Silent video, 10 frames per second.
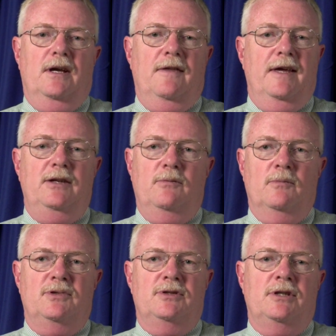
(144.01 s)
and they
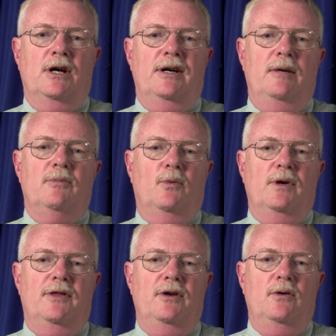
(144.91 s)
share a hymnal
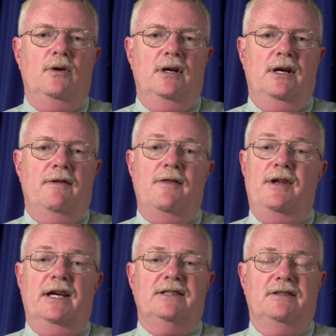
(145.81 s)
with you, and then
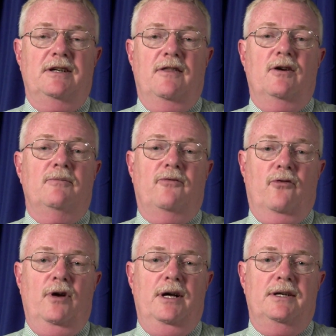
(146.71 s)
the next Sunday they're in
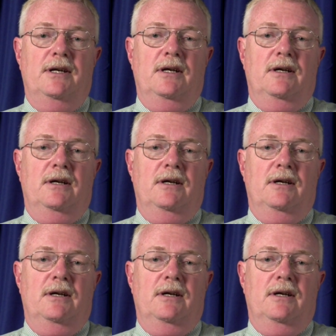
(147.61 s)
front,